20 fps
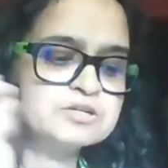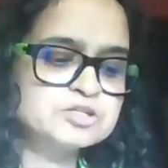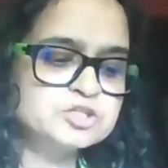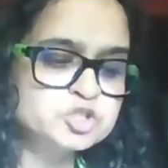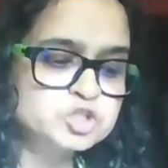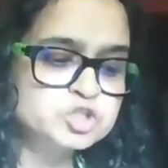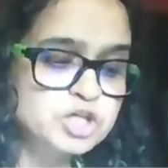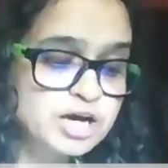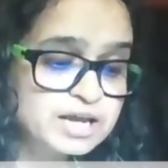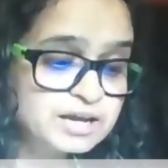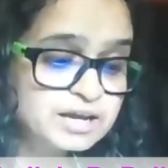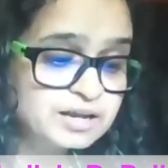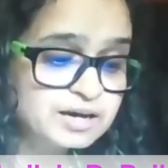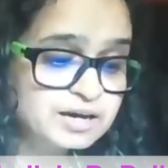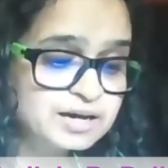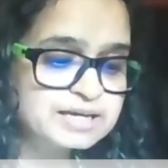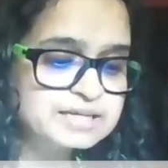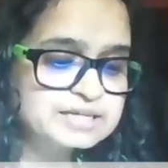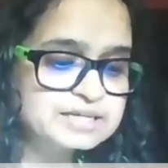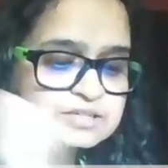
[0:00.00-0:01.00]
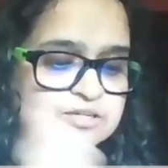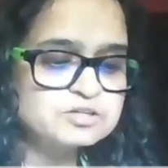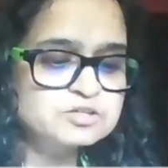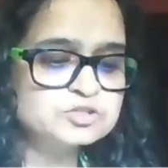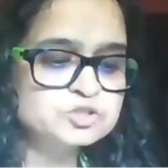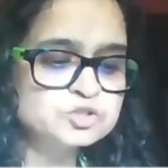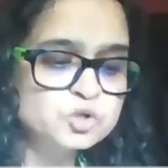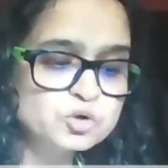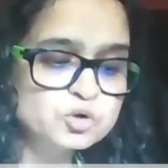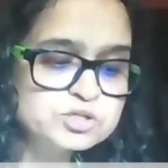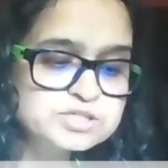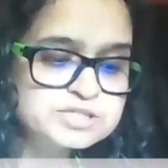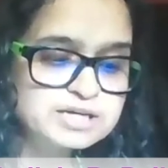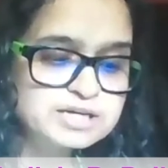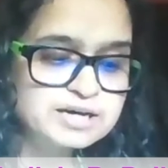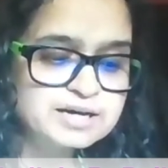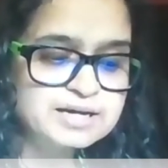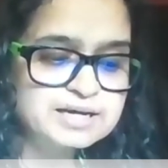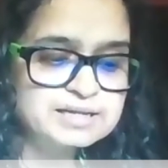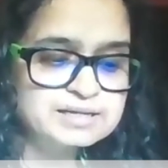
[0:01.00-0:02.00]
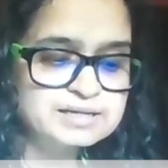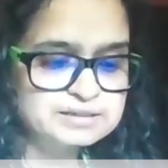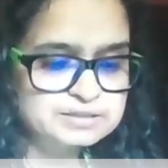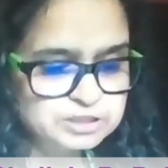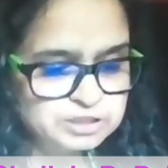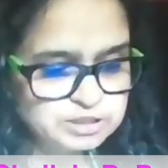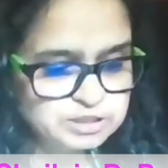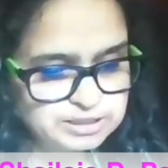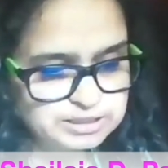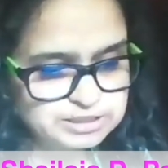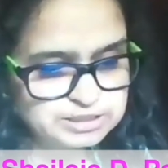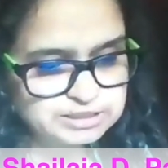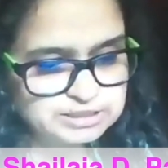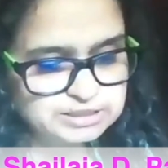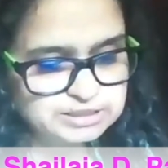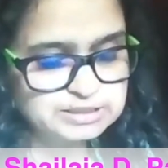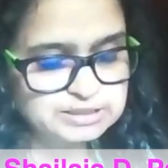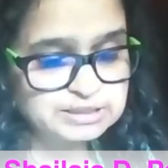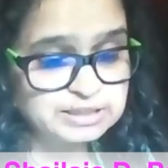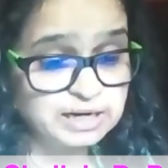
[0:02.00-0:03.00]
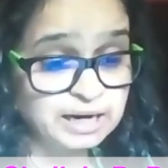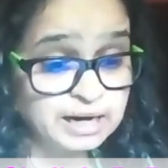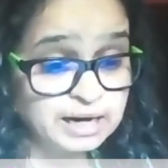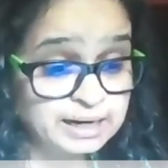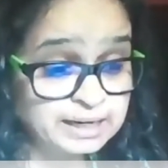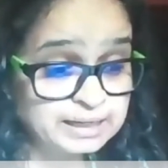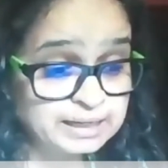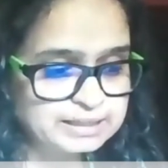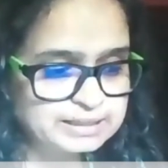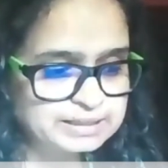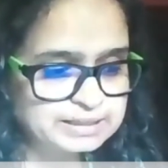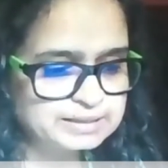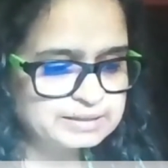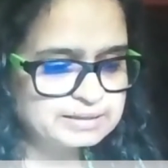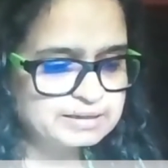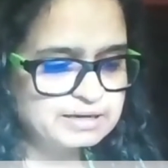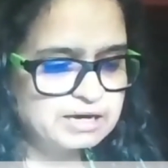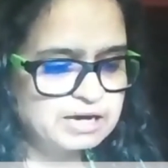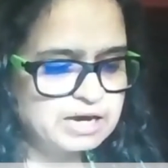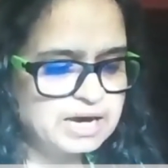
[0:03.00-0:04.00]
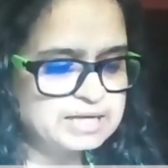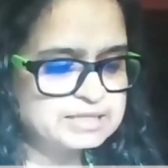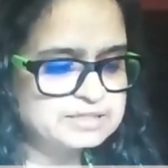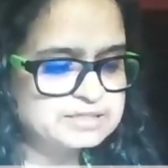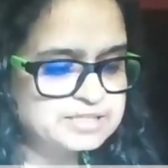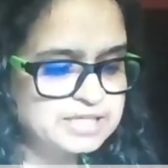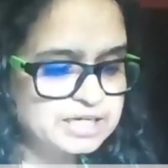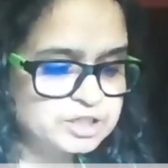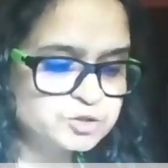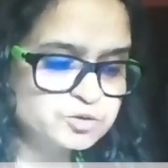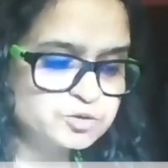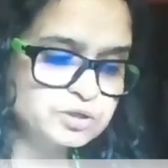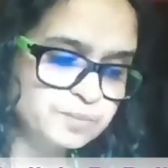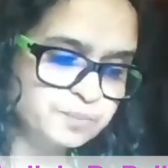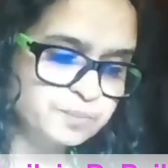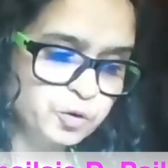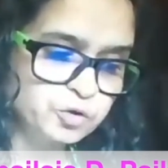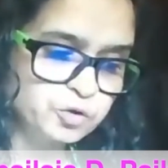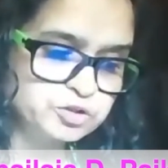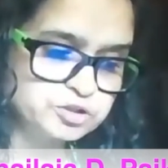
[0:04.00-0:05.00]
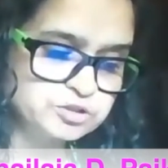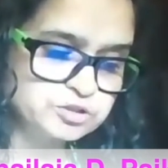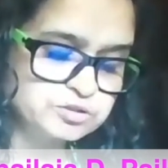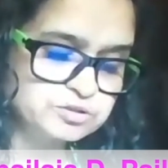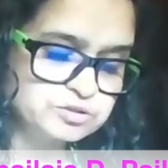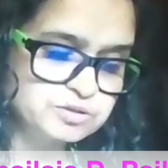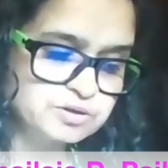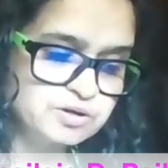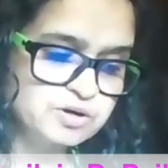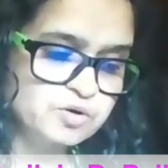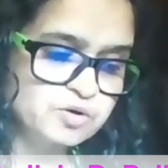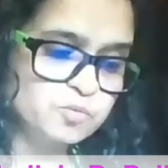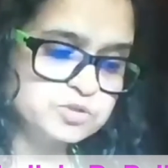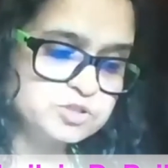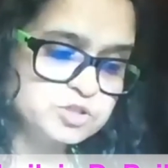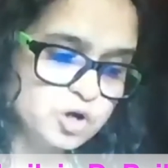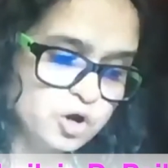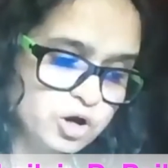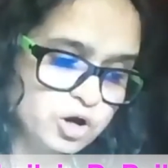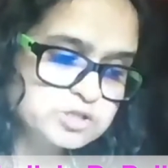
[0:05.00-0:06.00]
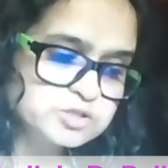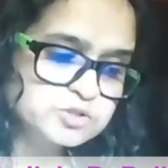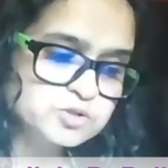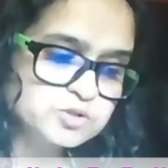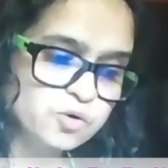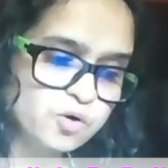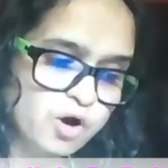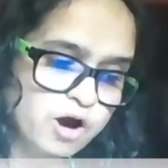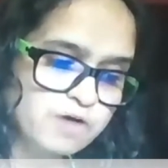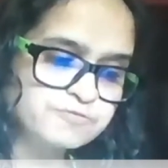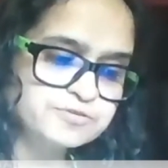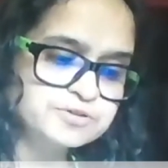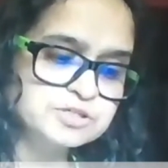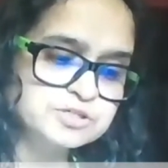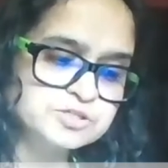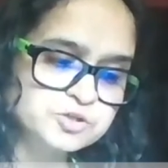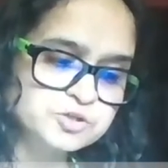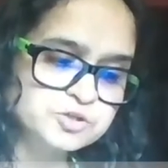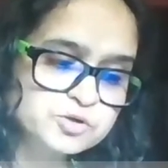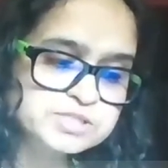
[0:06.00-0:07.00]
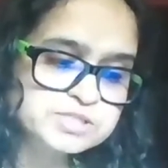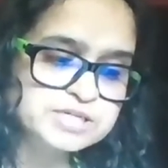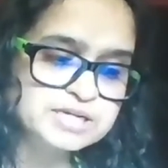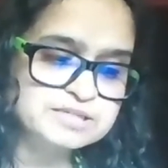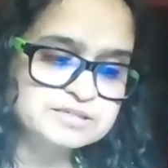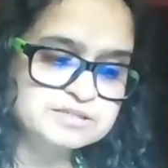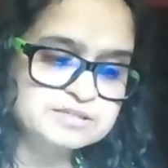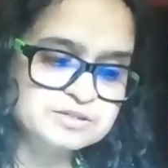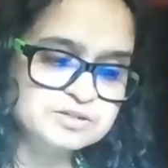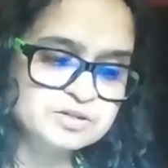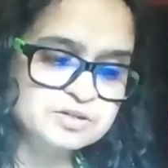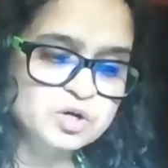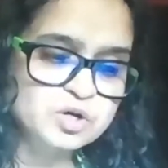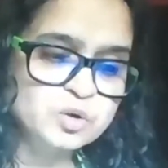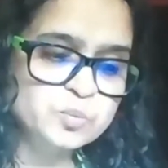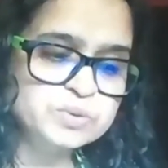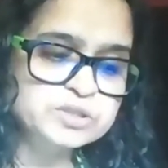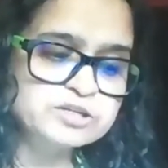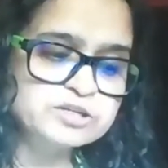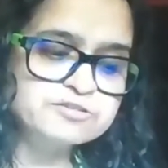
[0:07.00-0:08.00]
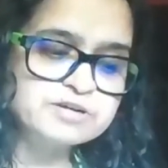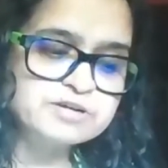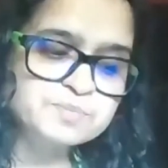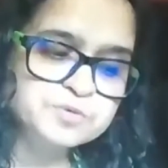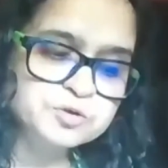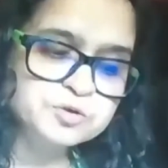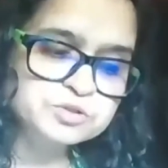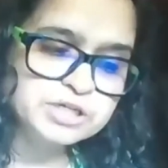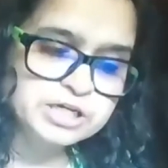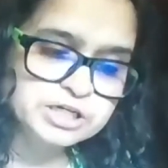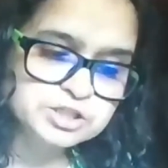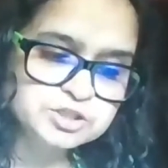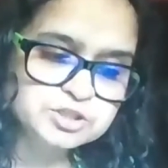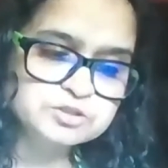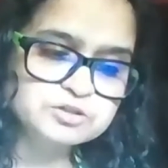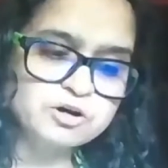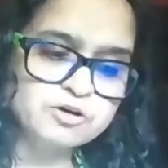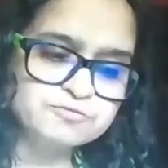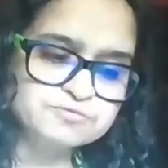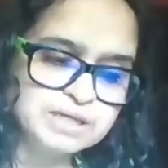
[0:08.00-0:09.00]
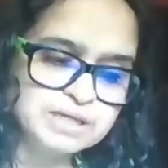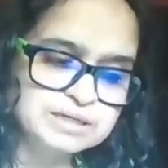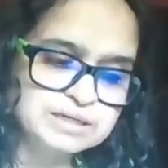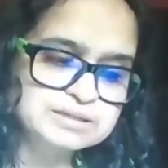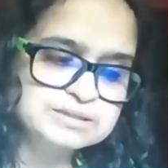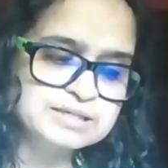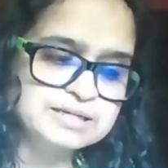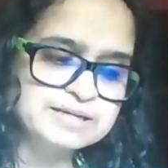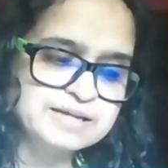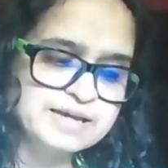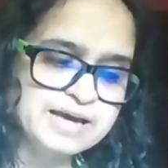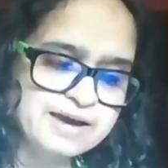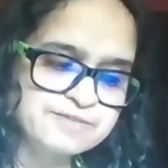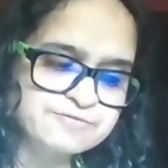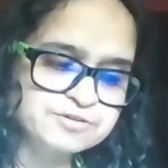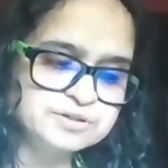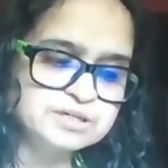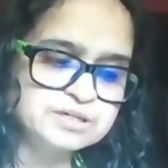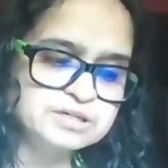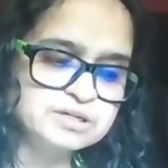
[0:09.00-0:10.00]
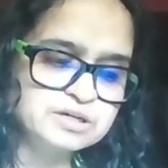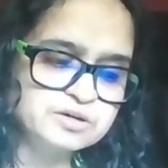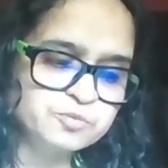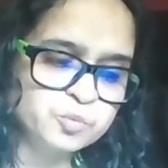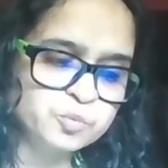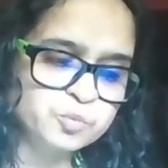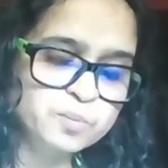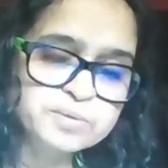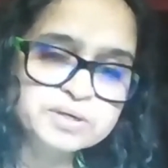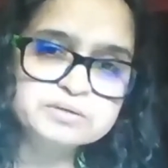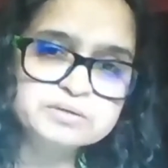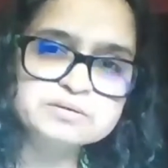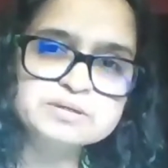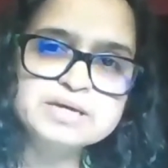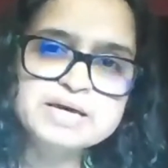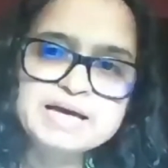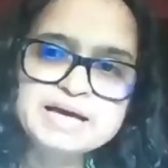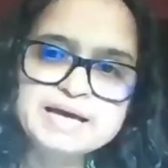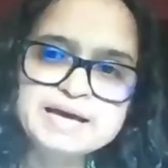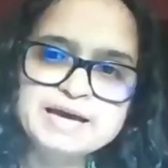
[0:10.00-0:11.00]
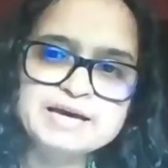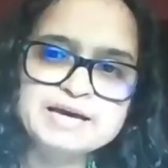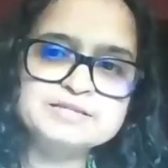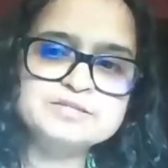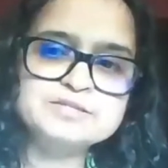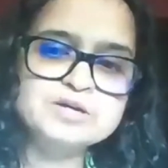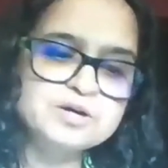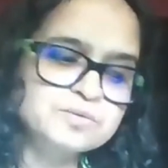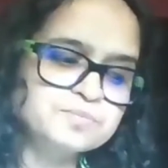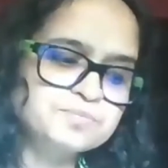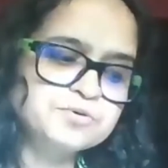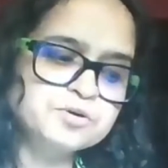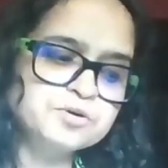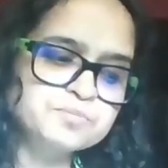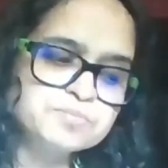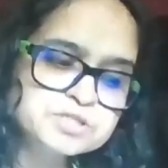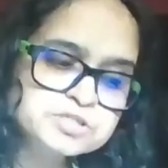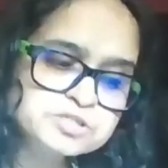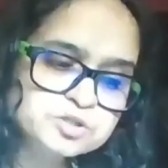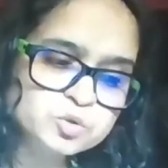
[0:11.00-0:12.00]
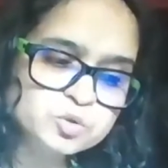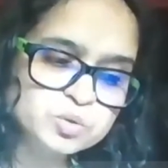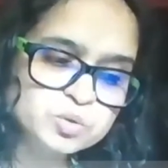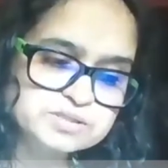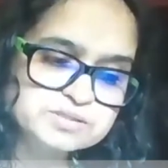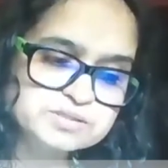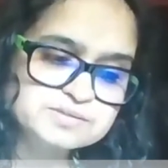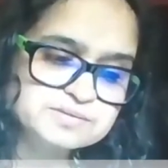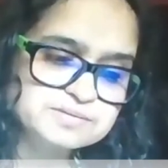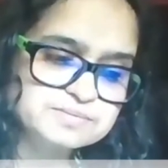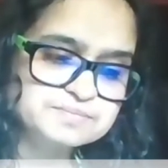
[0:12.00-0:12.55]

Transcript: childlike, docile, dirty, ugly, and sexually potent was also often associated with the reputation of Dalit and African women as promiscuous.